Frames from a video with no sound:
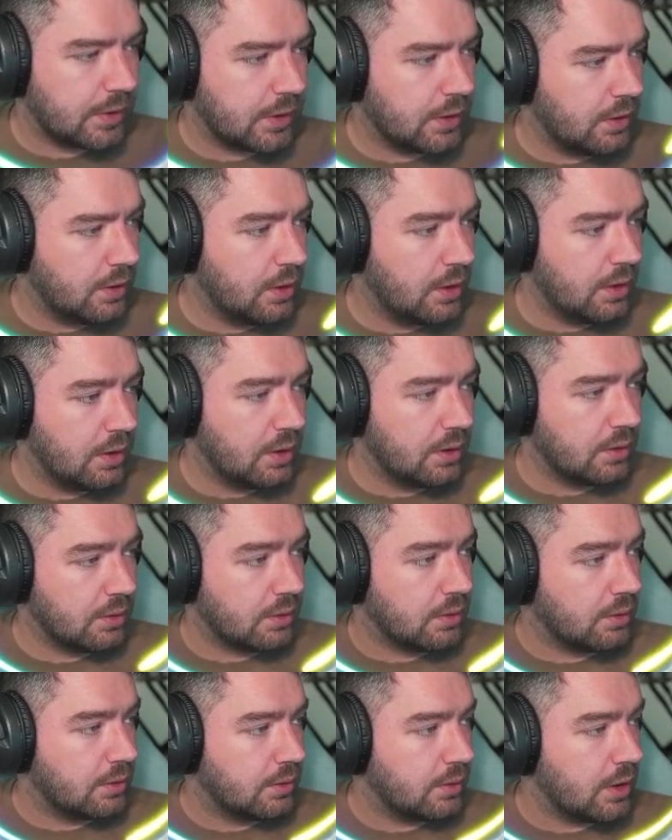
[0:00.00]
Ugh.
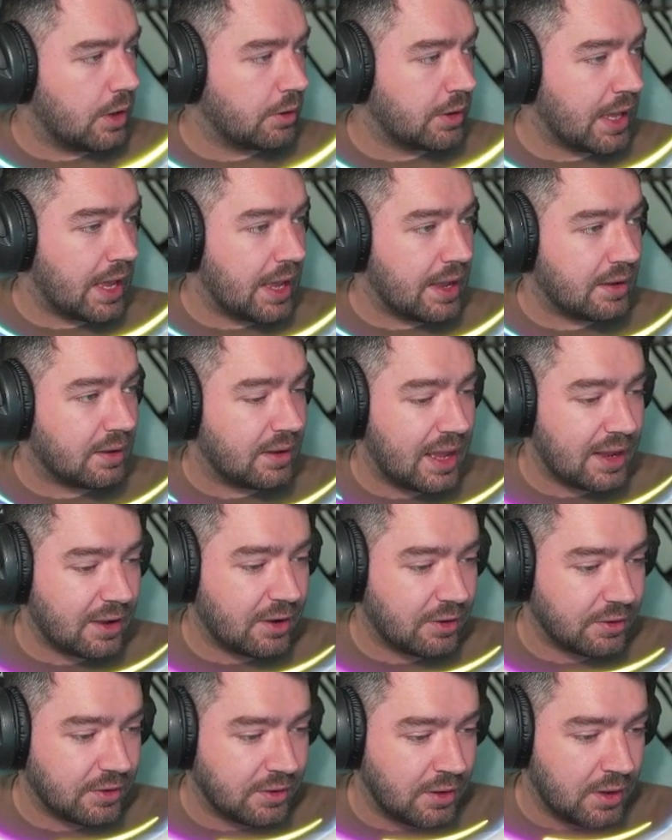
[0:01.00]
Okay, hang
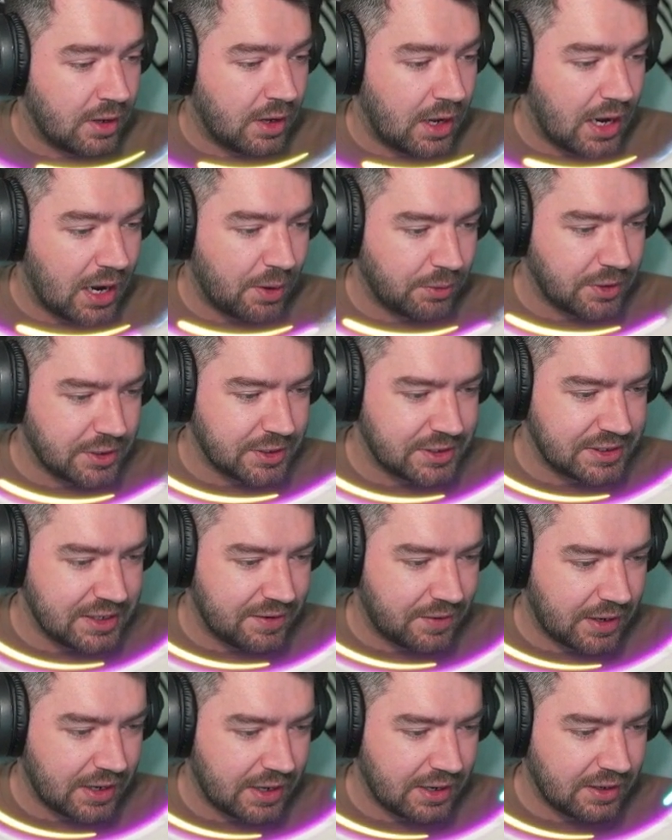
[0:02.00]
on. I want to see if
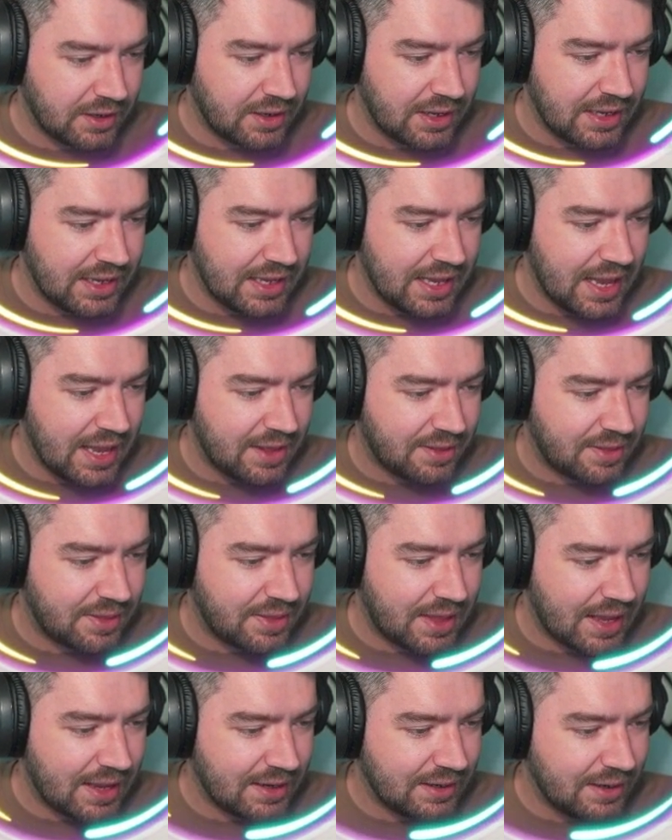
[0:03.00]
I can get
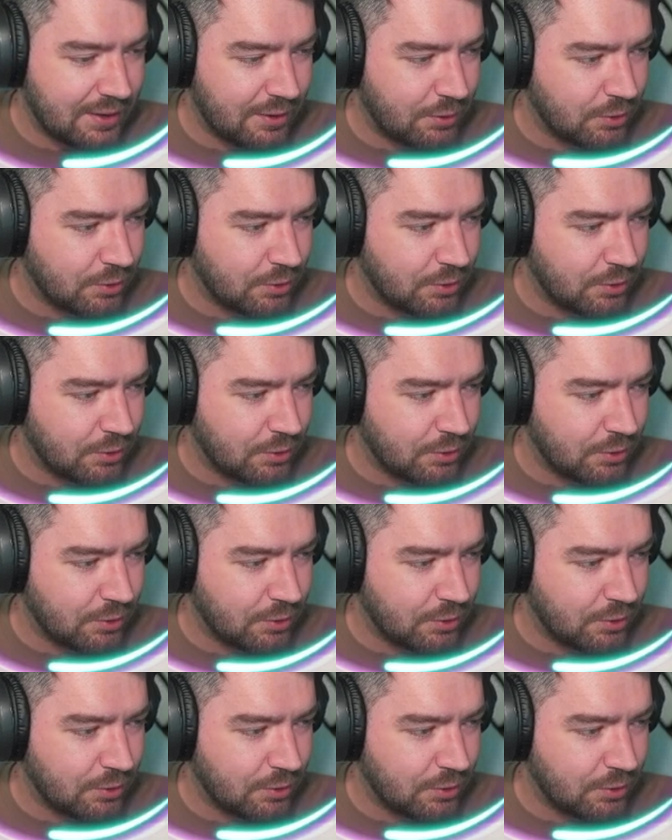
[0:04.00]
that little